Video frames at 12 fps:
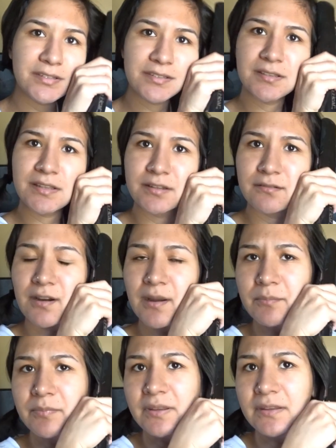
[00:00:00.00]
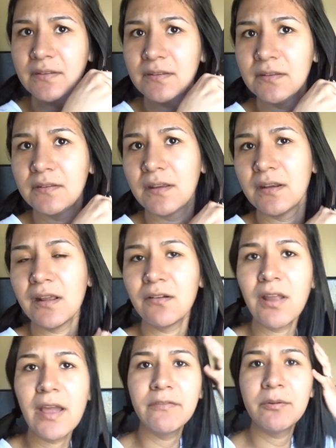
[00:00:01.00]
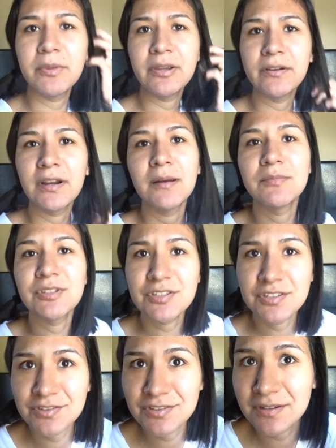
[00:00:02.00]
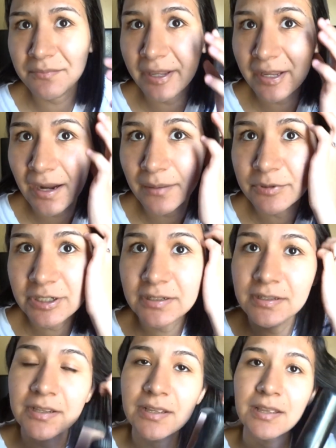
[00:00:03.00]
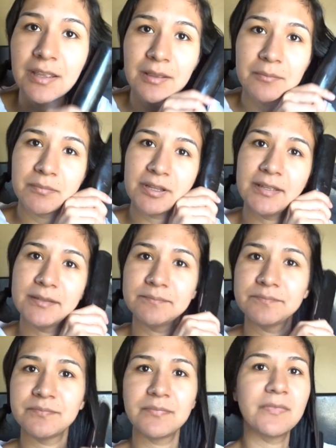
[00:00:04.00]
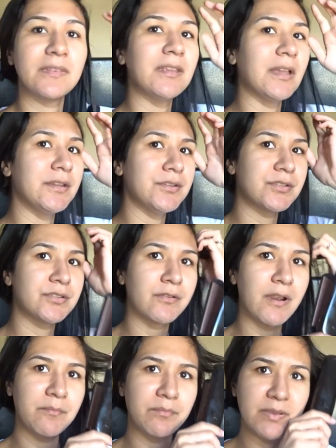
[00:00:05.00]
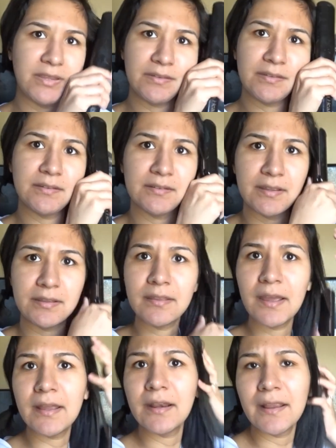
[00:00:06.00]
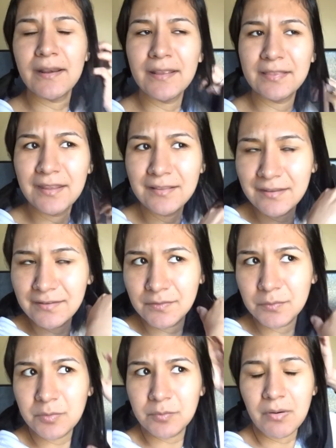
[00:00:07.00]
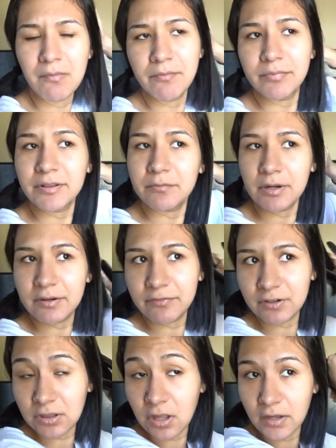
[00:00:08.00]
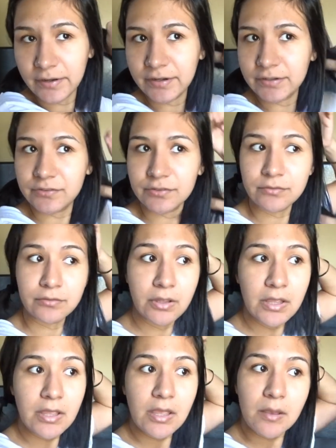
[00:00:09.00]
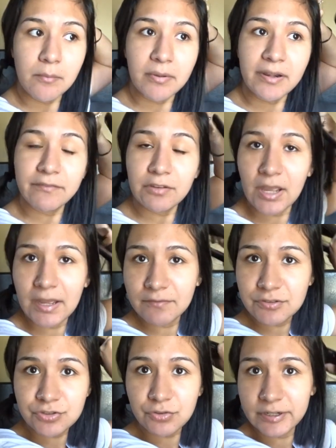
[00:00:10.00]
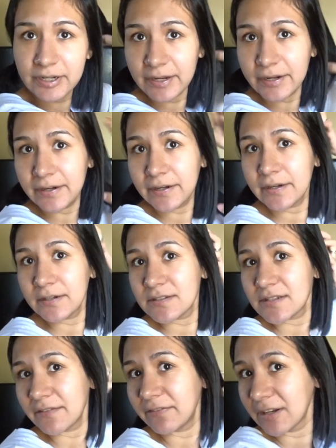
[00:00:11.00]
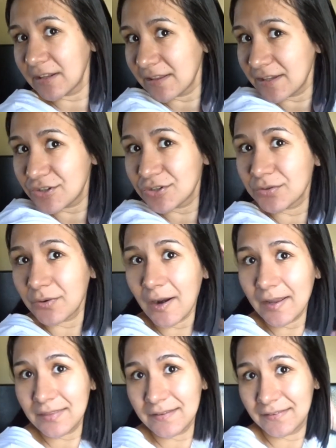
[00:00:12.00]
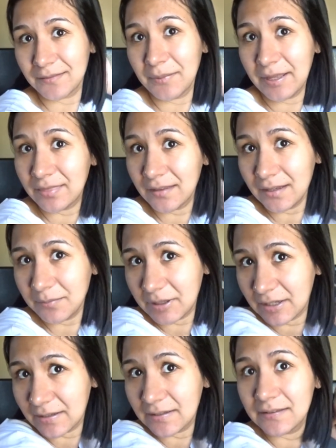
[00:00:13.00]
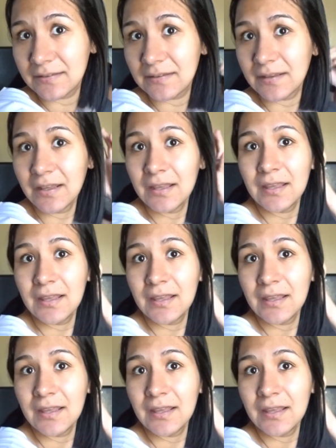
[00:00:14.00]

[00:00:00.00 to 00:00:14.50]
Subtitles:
just like grab pieces and I don't have a mirror. I'm just using my camera. But yeah, I just grab pieces like that. And I think this will probably work for long hair too. But if you have short hair, definitely try this method because